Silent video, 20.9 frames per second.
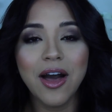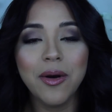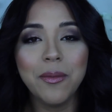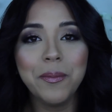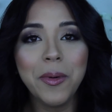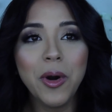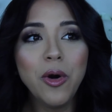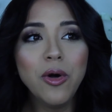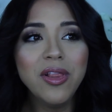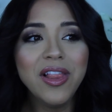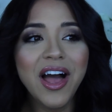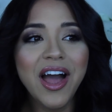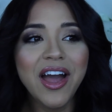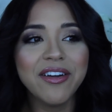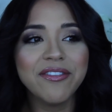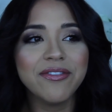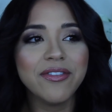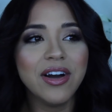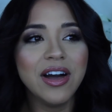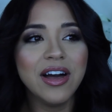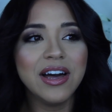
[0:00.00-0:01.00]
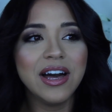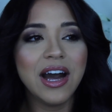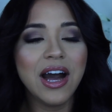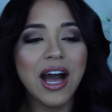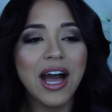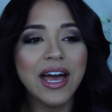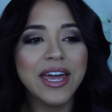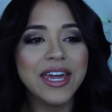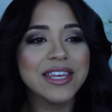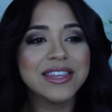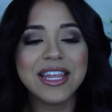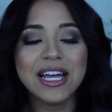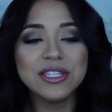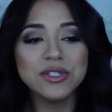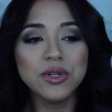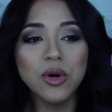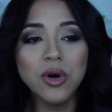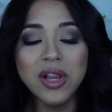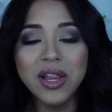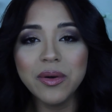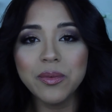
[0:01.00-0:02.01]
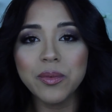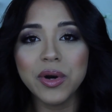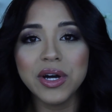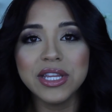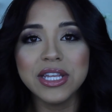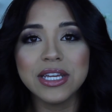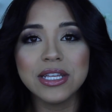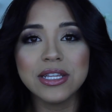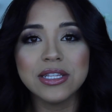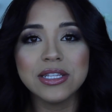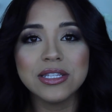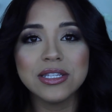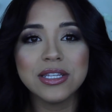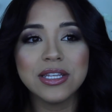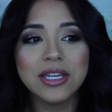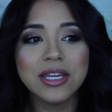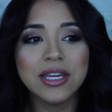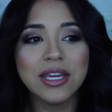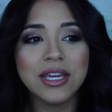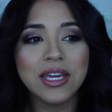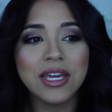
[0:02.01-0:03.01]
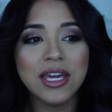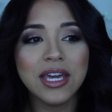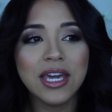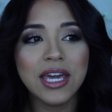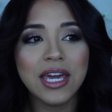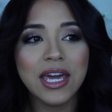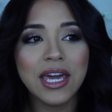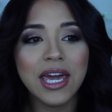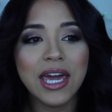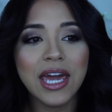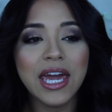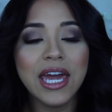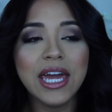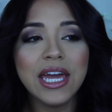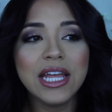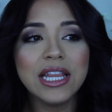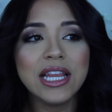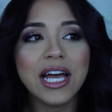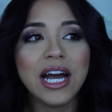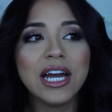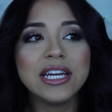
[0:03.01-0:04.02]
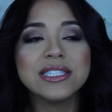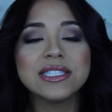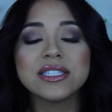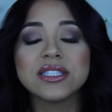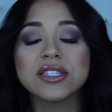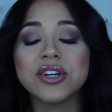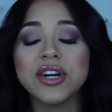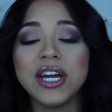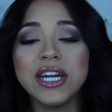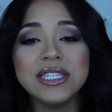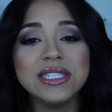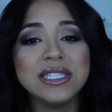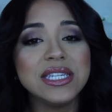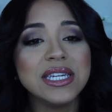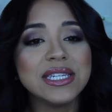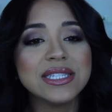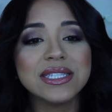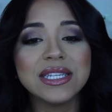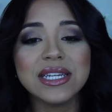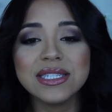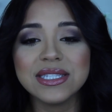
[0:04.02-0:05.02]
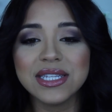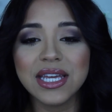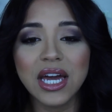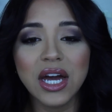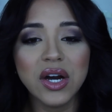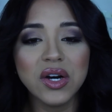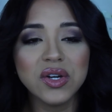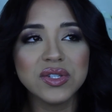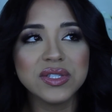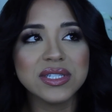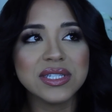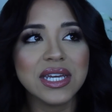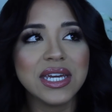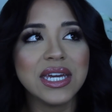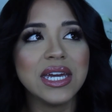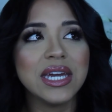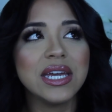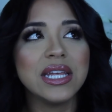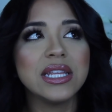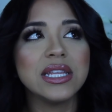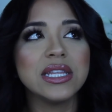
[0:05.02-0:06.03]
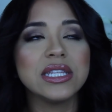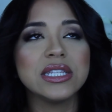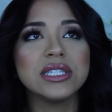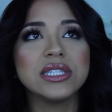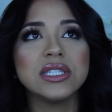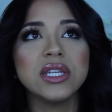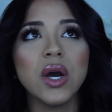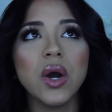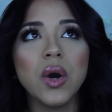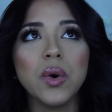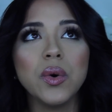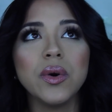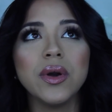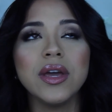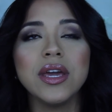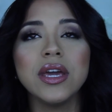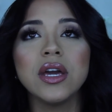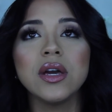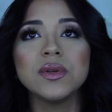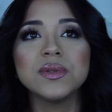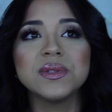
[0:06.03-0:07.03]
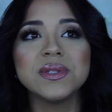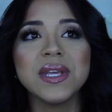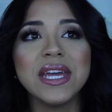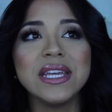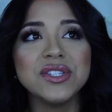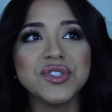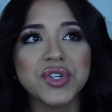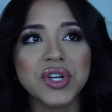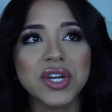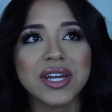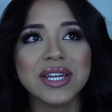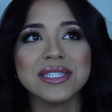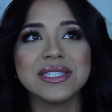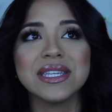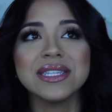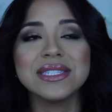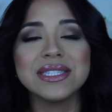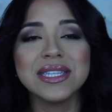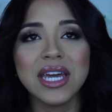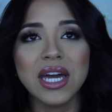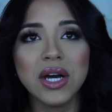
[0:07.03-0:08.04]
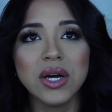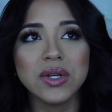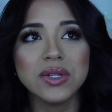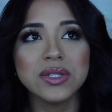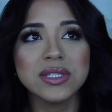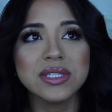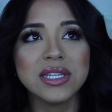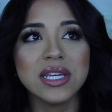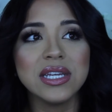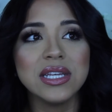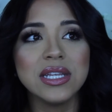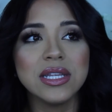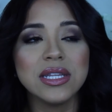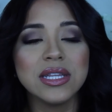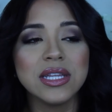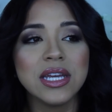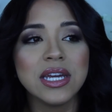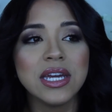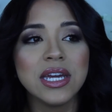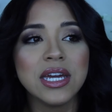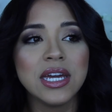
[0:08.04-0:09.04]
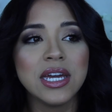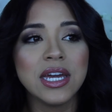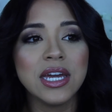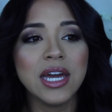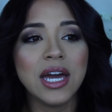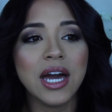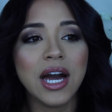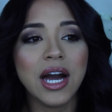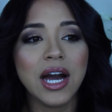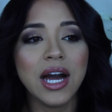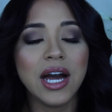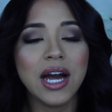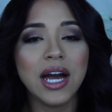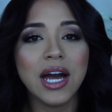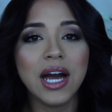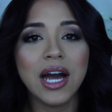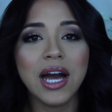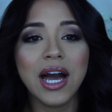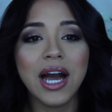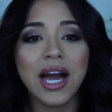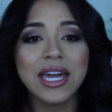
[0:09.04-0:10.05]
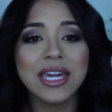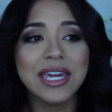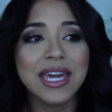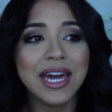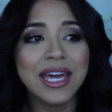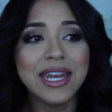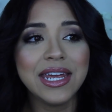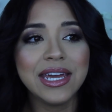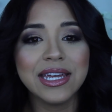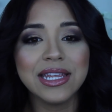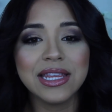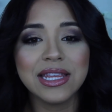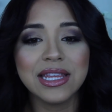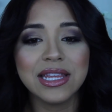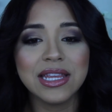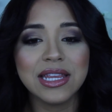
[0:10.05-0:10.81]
my whole life. That's all I wanted. And as crazy as that sounds, and so egocentric as that sounds, and I get it.